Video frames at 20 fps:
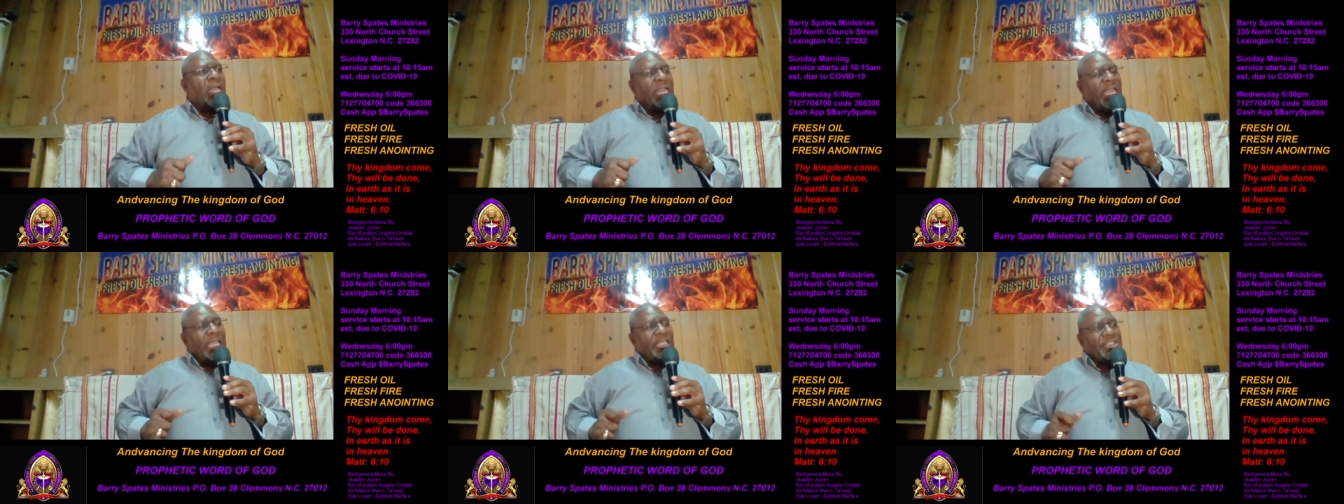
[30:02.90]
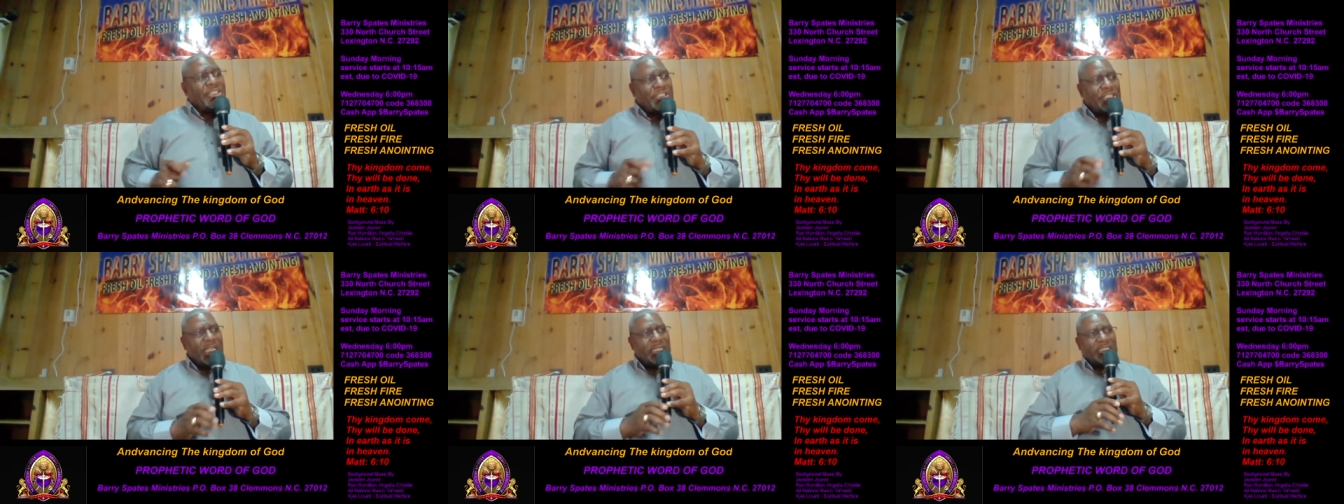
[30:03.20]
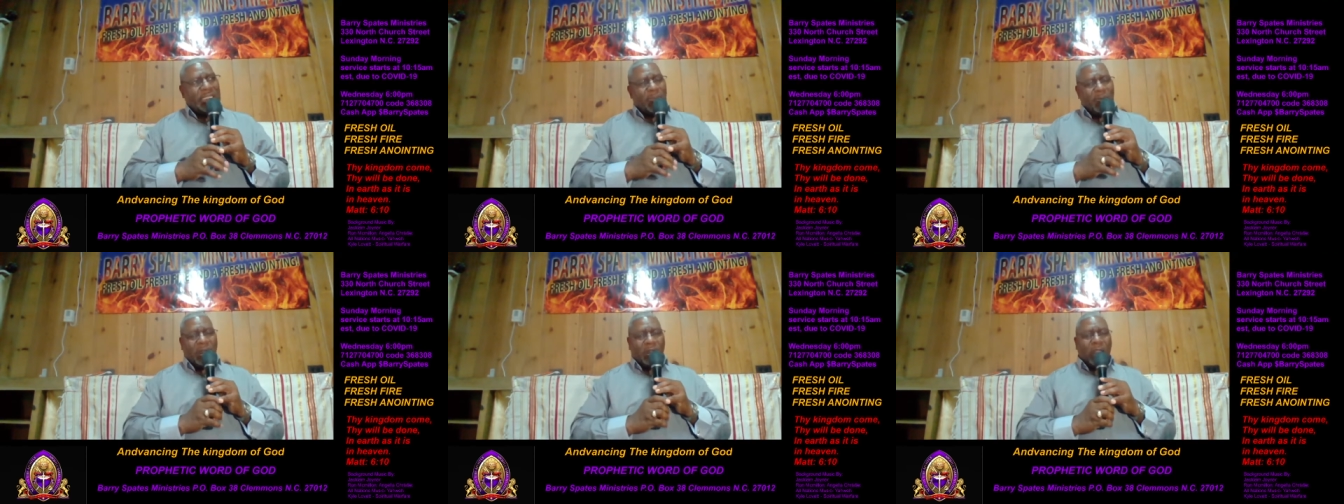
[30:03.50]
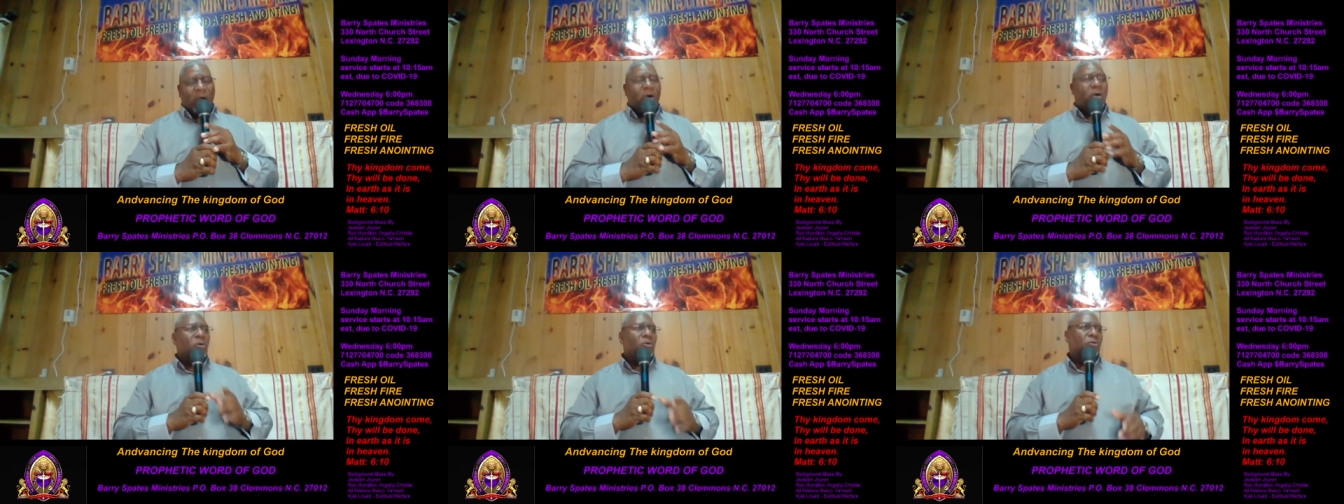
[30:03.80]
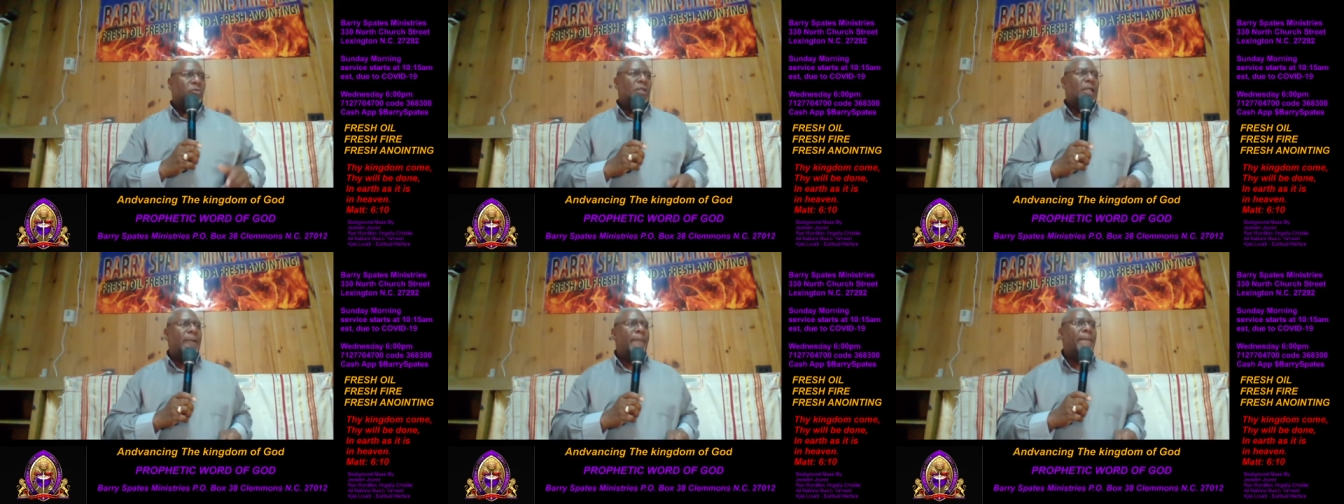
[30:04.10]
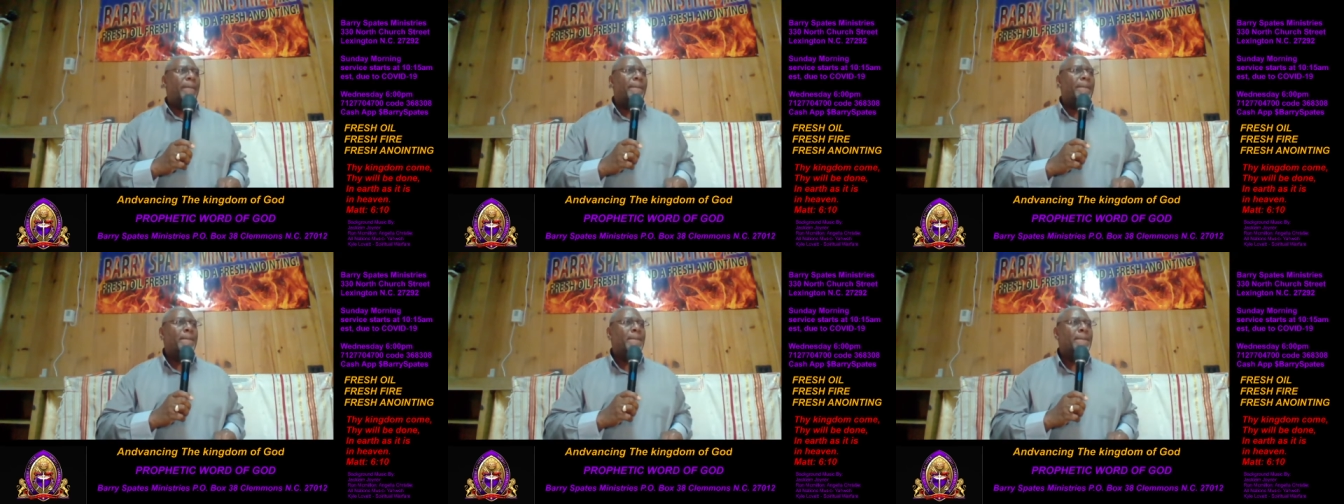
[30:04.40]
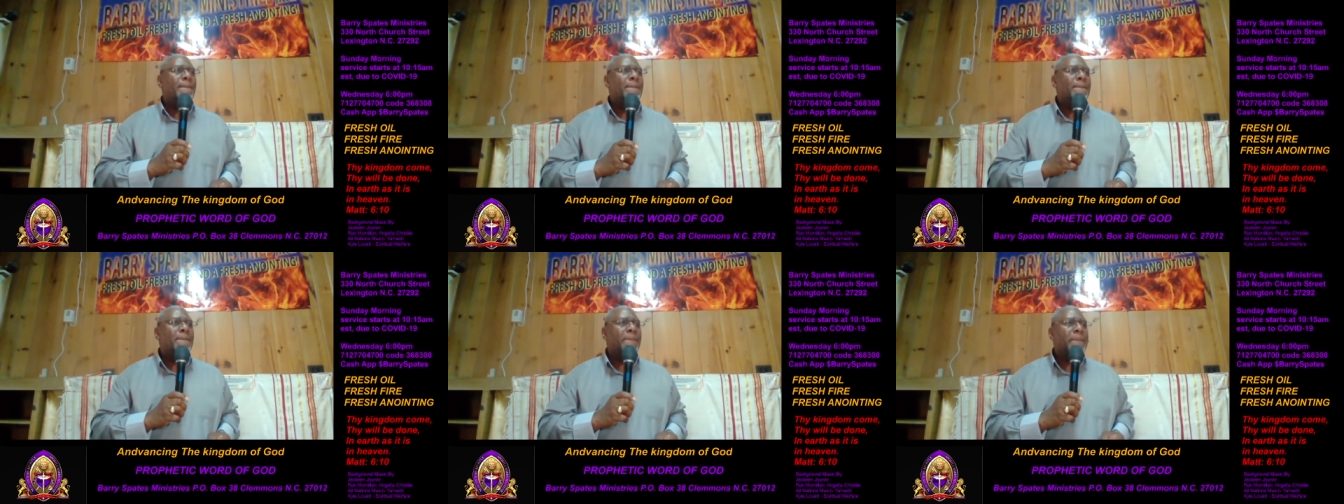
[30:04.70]
he sent him alone.
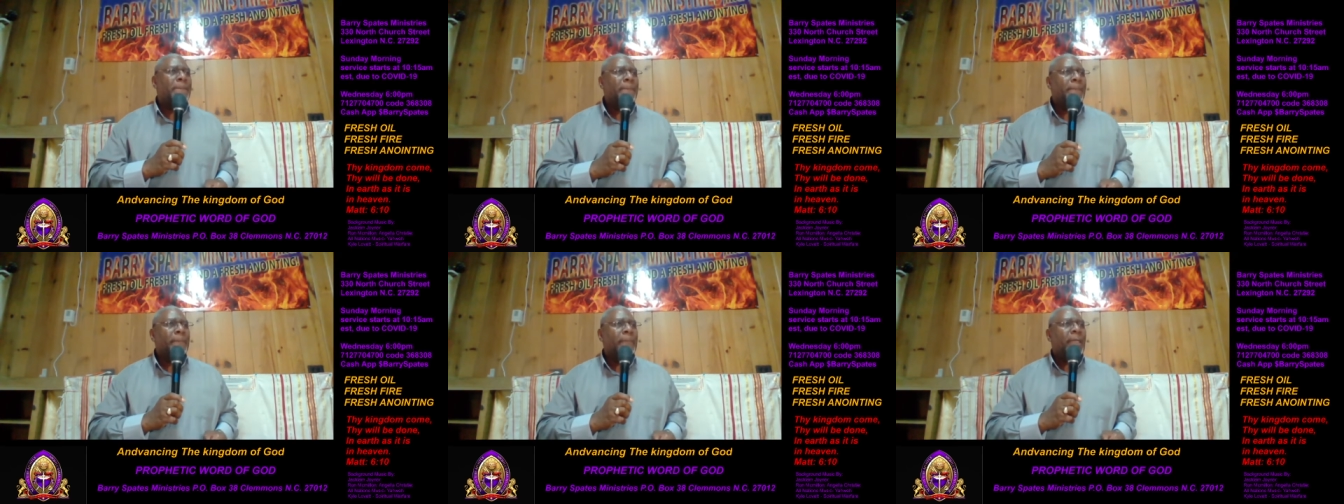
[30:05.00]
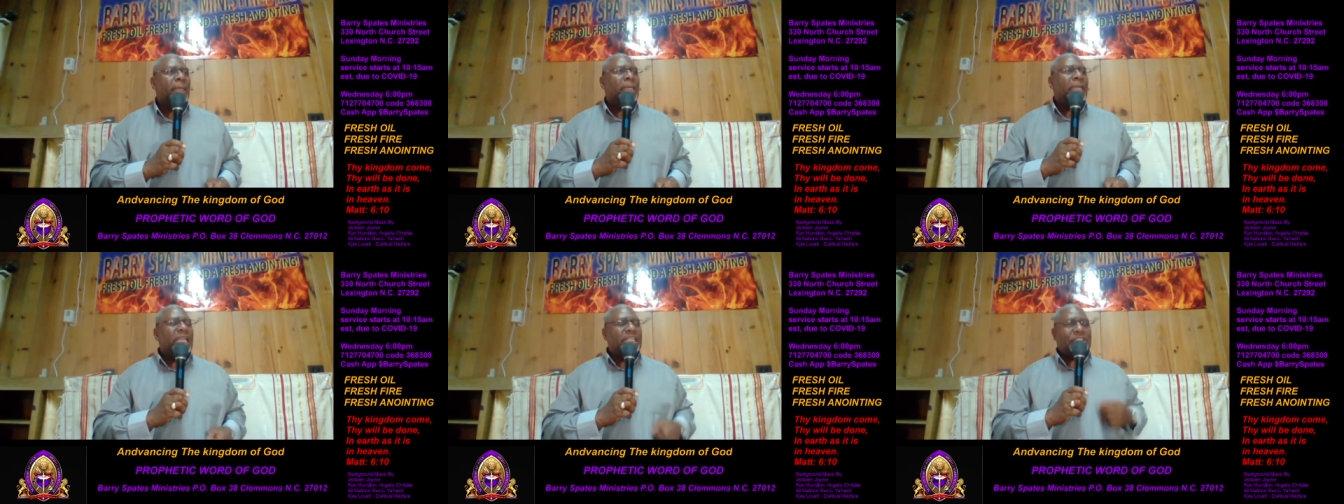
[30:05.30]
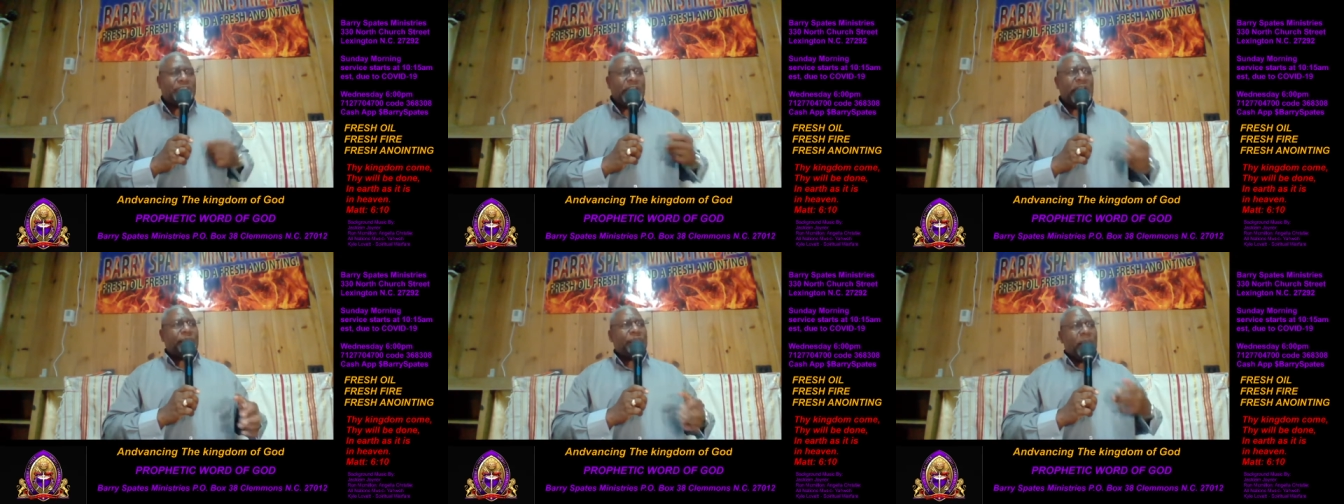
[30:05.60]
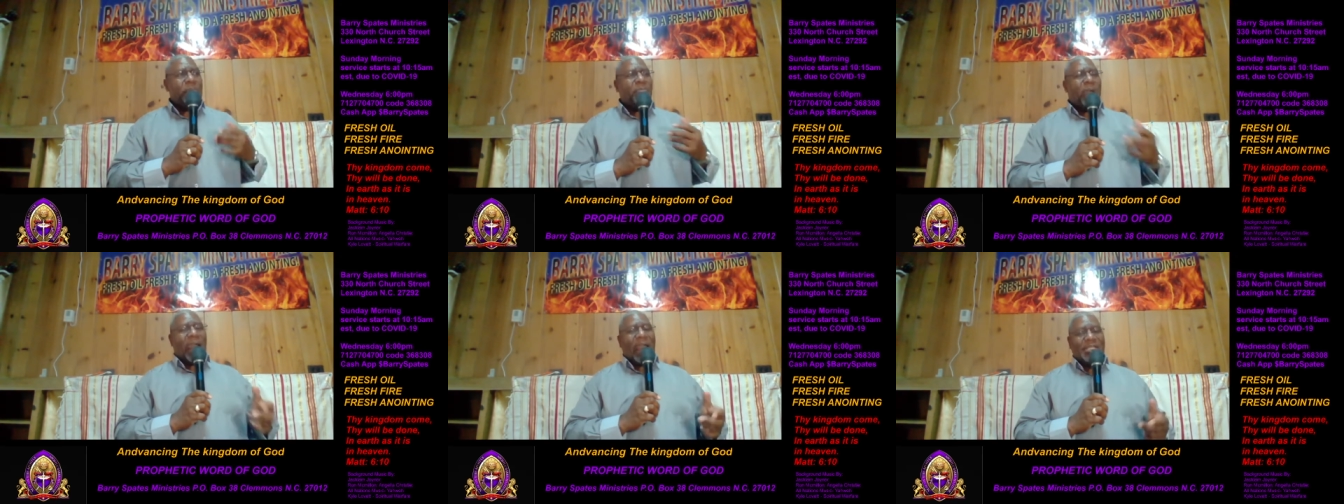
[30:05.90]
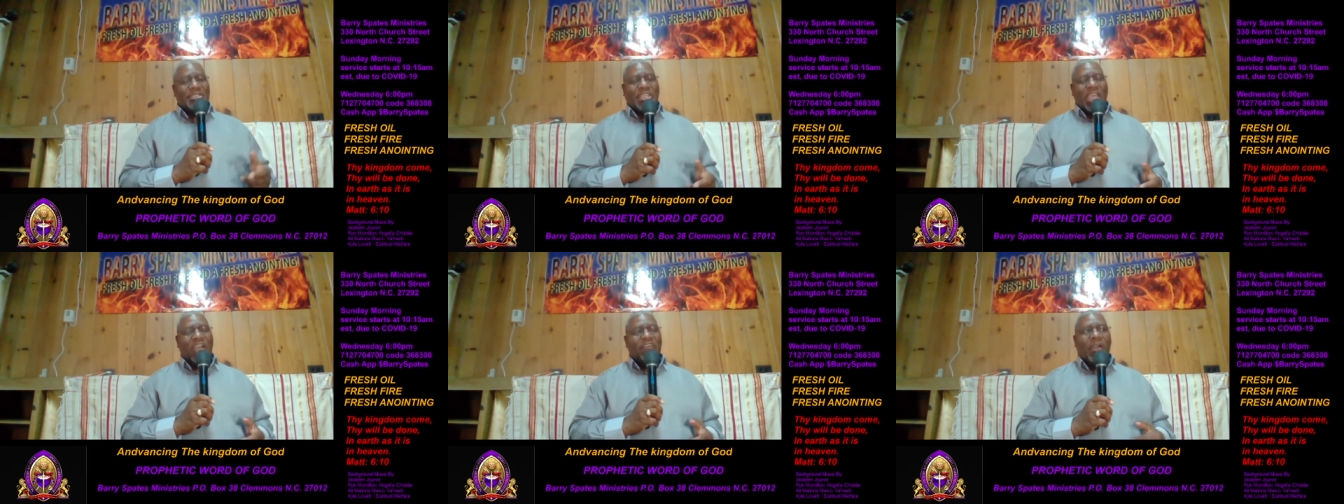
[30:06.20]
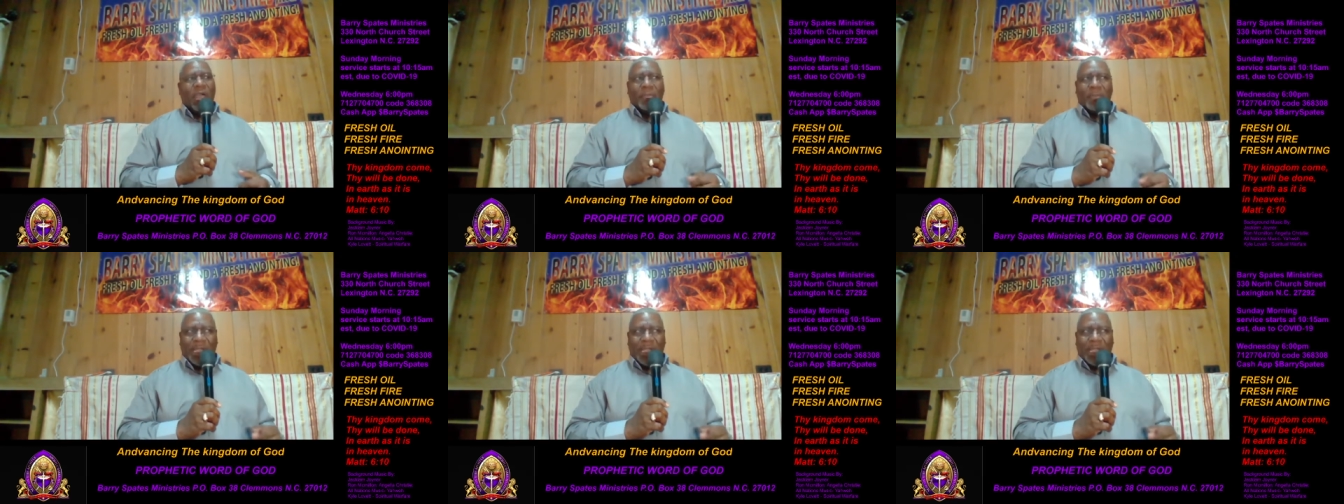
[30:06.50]
He sent them by himself,